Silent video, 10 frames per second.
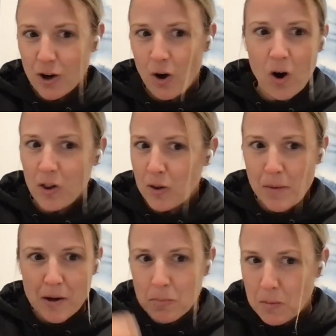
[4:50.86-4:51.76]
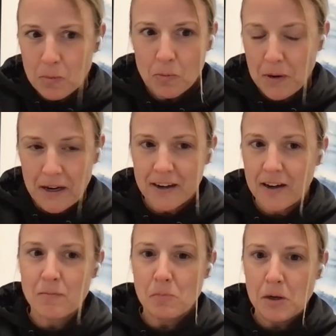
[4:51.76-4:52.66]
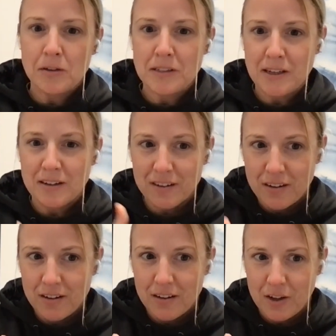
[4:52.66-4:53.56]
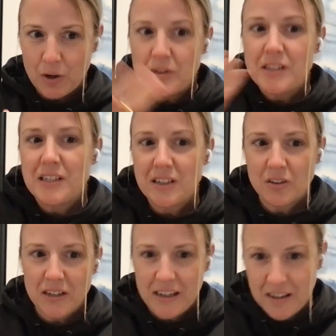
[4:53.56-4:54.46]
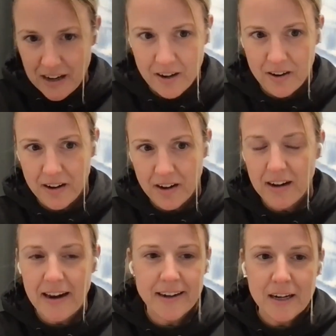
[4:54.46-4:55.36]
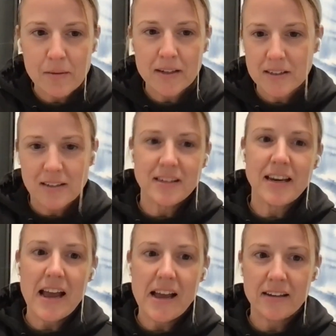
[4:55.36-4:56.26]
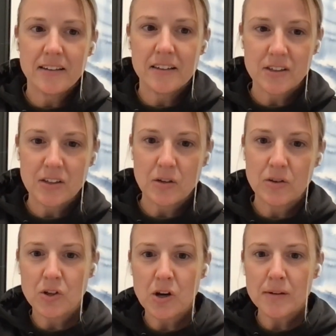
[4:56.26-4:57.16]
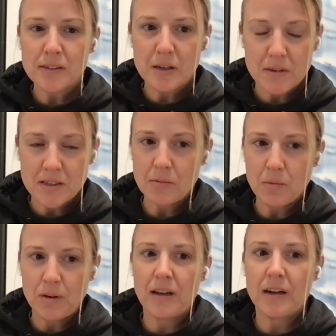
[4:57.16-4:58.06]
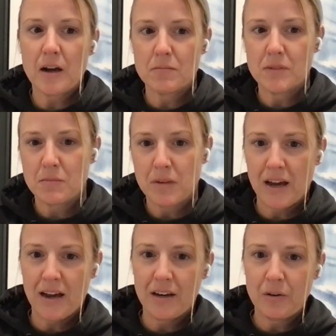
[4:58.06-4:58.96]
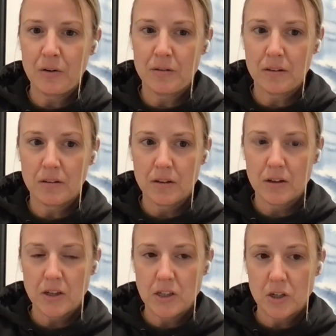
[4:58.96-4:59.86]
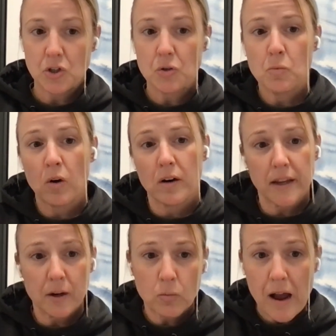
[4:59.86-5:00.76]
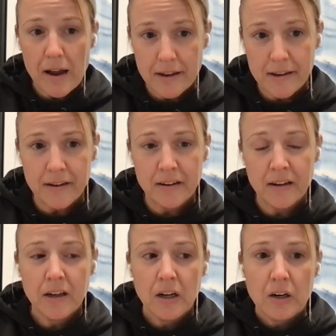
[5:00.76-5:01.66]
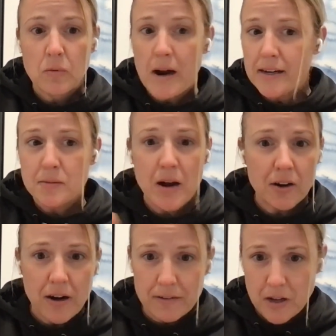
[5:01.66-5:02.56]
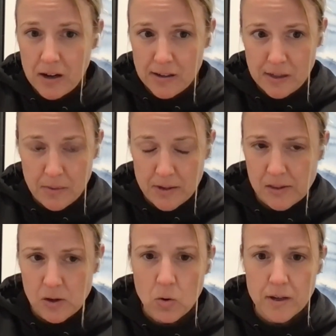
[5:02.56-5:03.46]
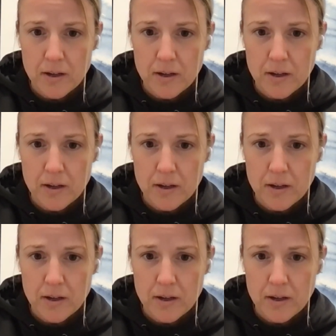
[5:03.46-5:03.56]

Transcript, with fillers: are all about people picking up balls that, you know, still need carrying. Academics doesn't end. And so there's always going to be someone that comes in behind you to do more. Like Rocky's monograph's awesome. It's a